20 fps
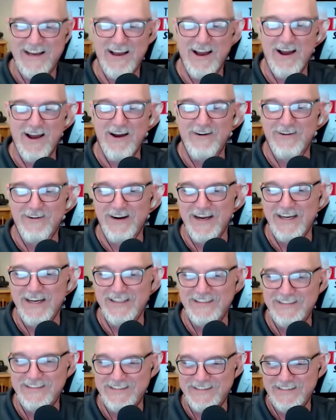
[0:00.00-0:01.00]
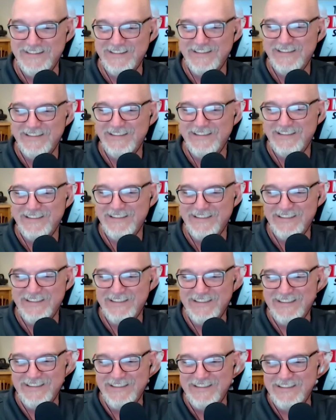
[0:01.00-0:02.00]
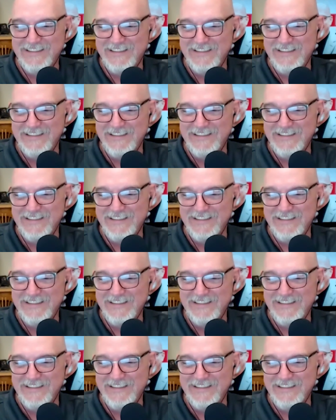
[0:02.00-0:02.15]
Anyway, enough for the week. We've put